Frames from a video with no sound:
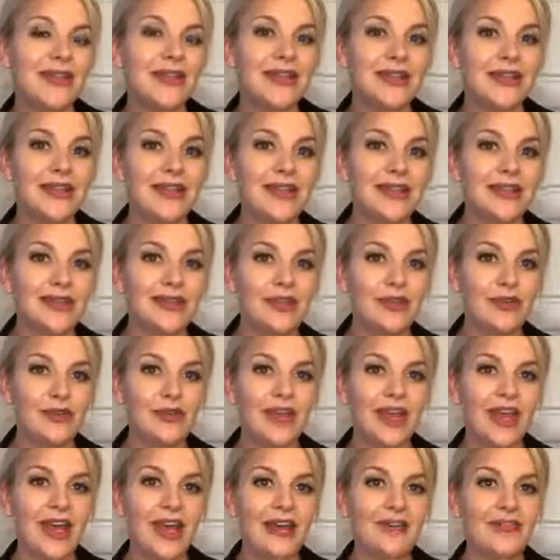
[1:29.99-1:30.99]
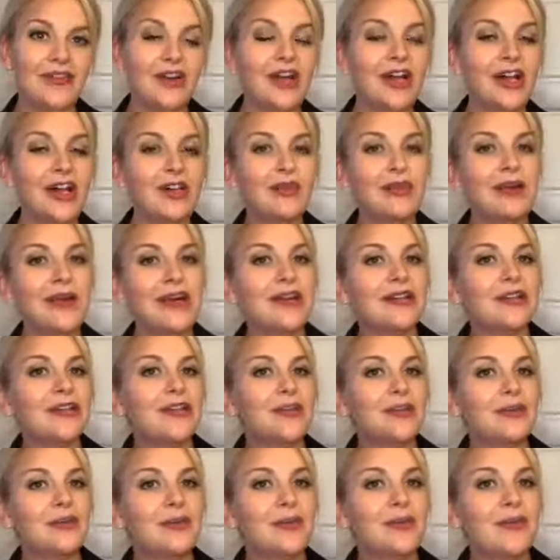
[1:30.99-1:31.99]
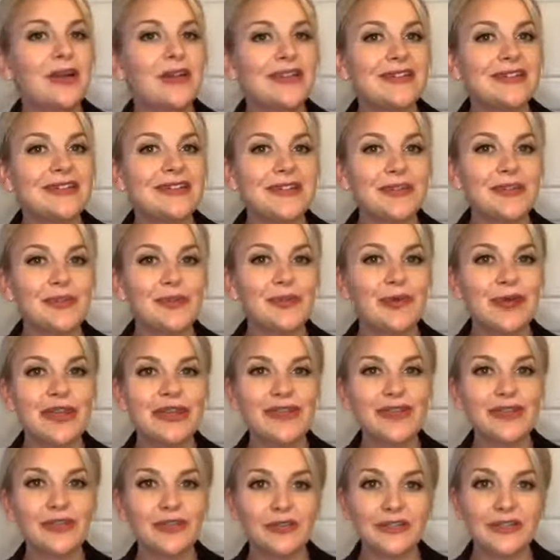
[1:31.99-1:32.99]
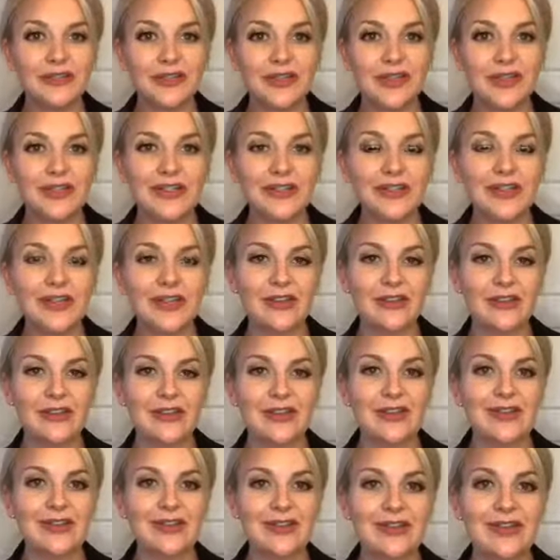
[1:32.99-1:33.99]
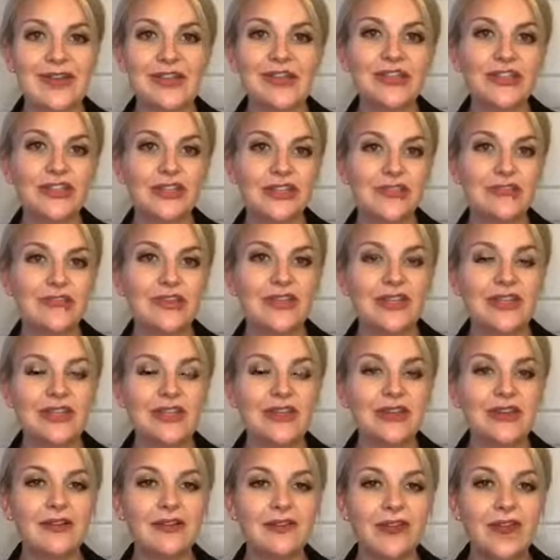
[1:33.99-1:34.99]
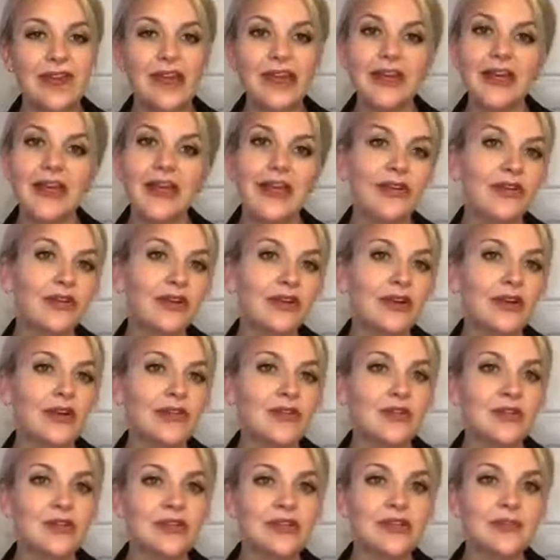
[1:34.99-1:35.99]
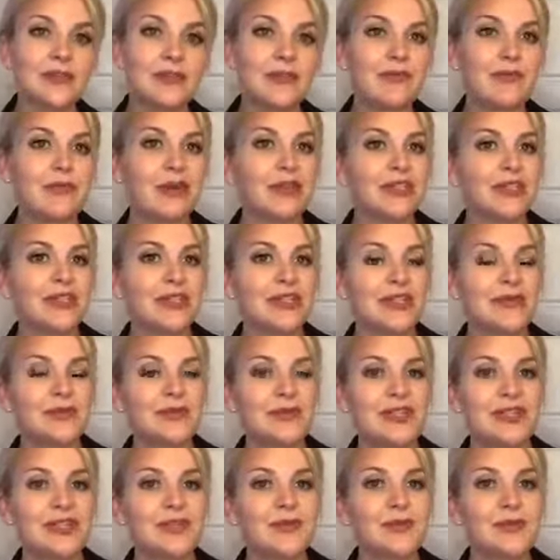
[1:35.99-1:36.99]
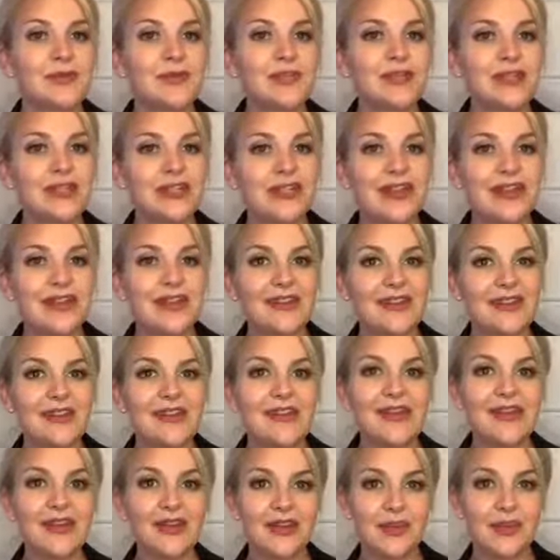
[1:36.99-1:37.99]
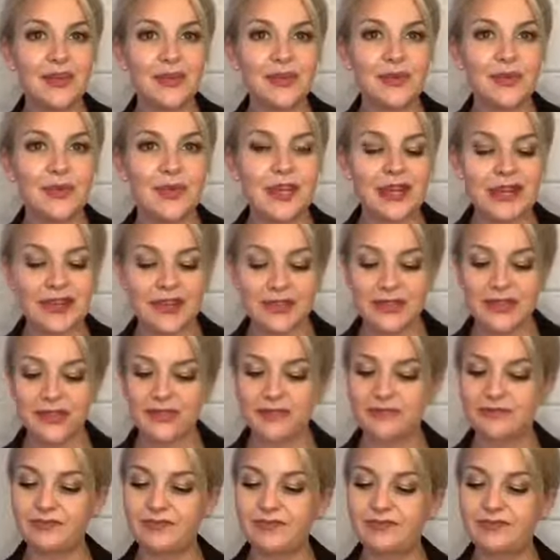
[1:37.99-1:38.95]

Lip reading: cleanse that you want to have, all while rebalancing your bacterial flora so that your skin can actually defend itself, and you're also going to be much less predisposed to getting those breakouts.